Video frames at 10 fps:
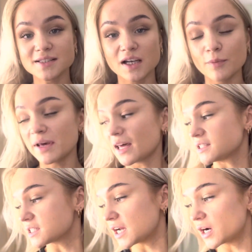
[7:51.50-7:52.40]
a little bit
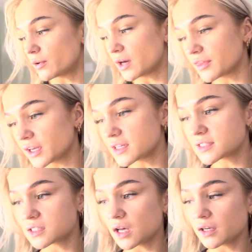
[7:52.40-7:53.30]
later now. I think
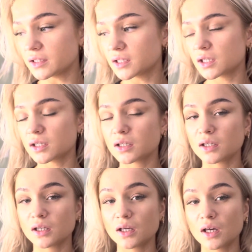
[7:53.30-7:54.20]
it's like
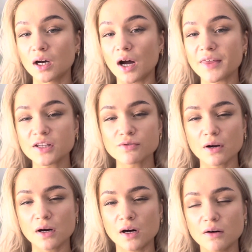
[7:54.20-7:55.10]
I think it's around
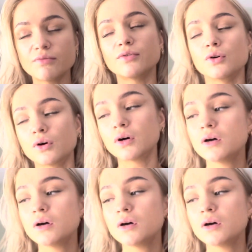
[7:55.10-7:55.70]
half four.